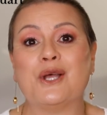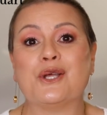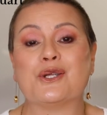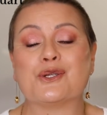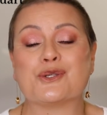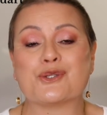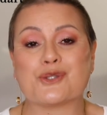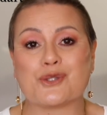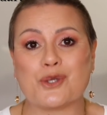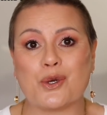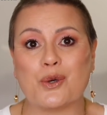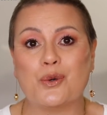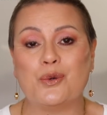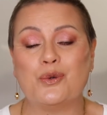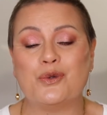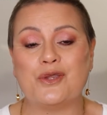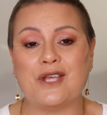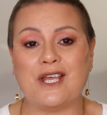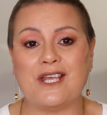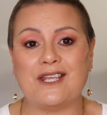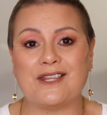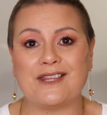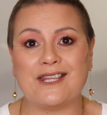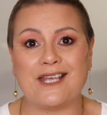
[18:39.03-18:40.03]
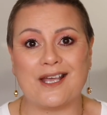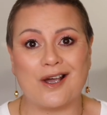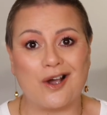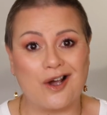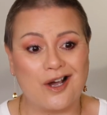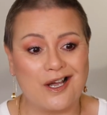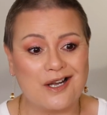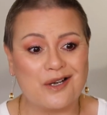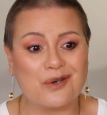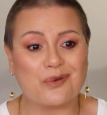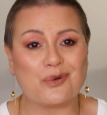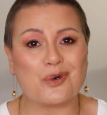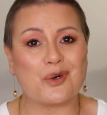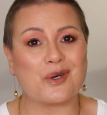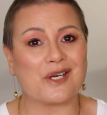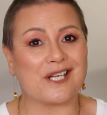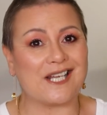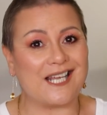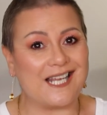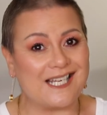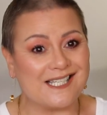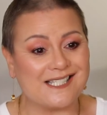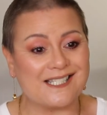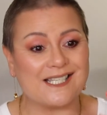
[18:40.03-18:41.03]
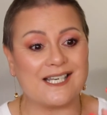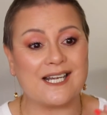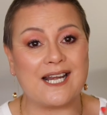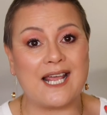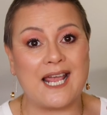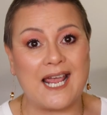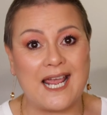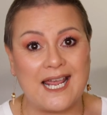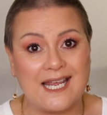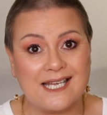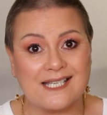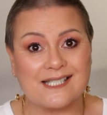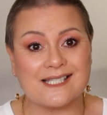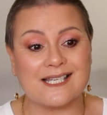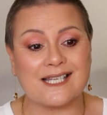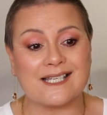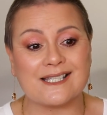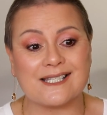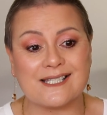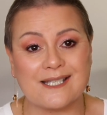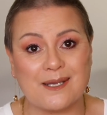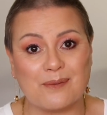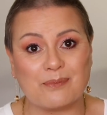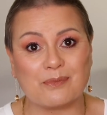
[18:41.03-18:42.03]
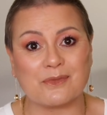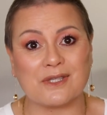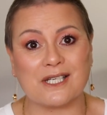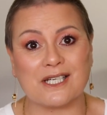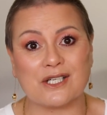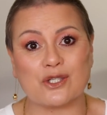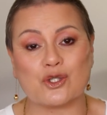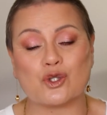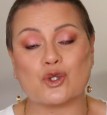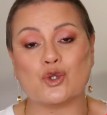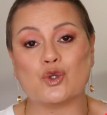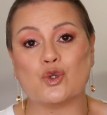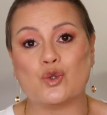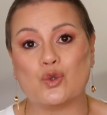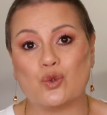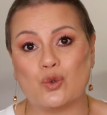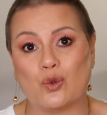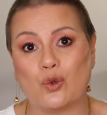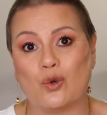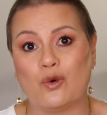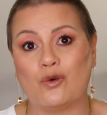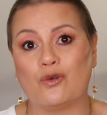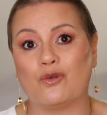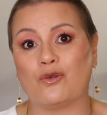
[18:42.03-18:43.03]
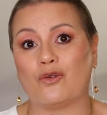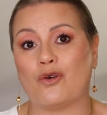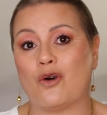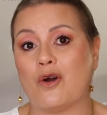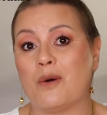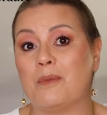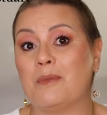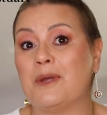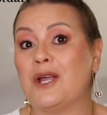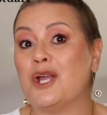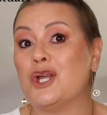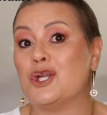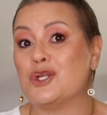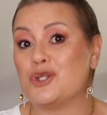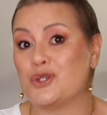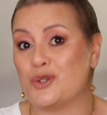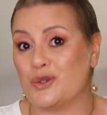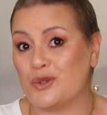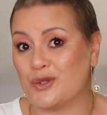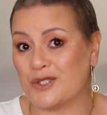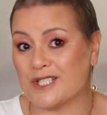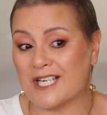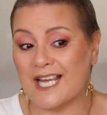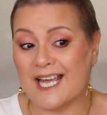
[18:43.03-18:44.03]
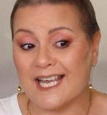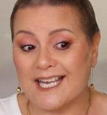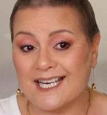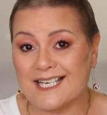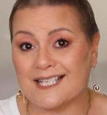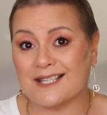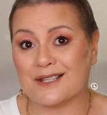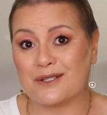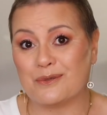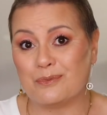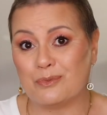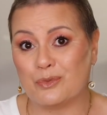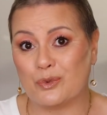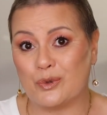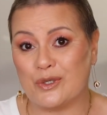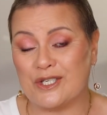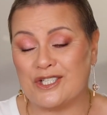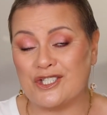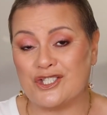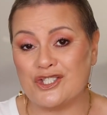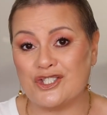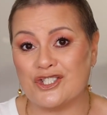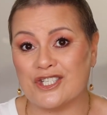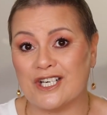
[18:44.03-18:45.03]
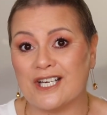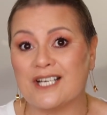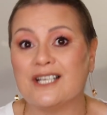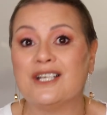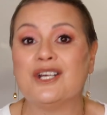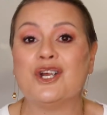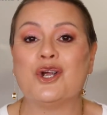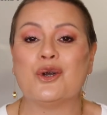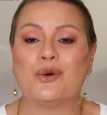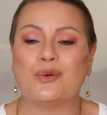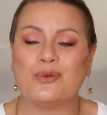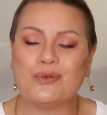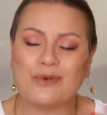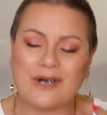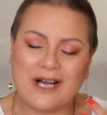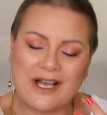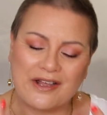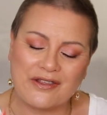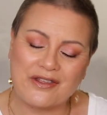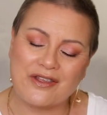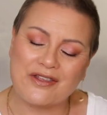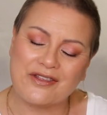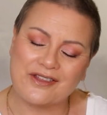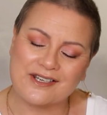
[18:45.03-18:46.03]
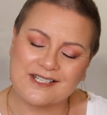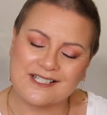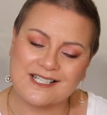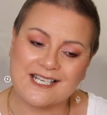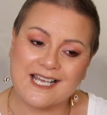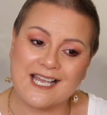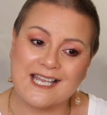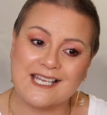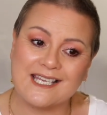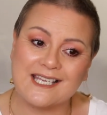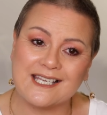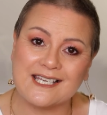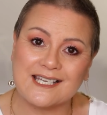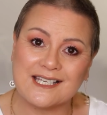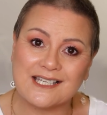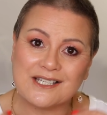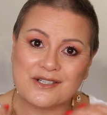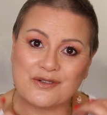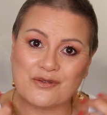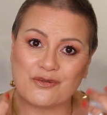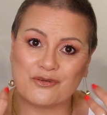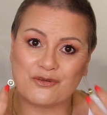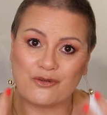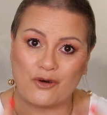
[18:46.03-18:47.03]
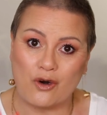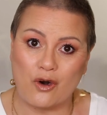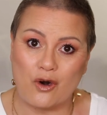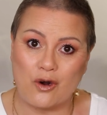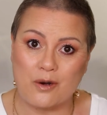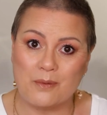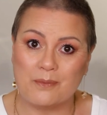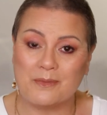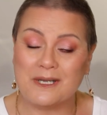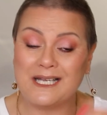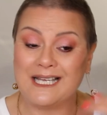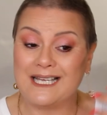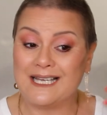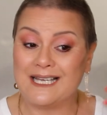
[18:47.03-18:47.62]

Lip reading: so that that hyaluronic acid has something to draw from to take the moisture, rather than taking it from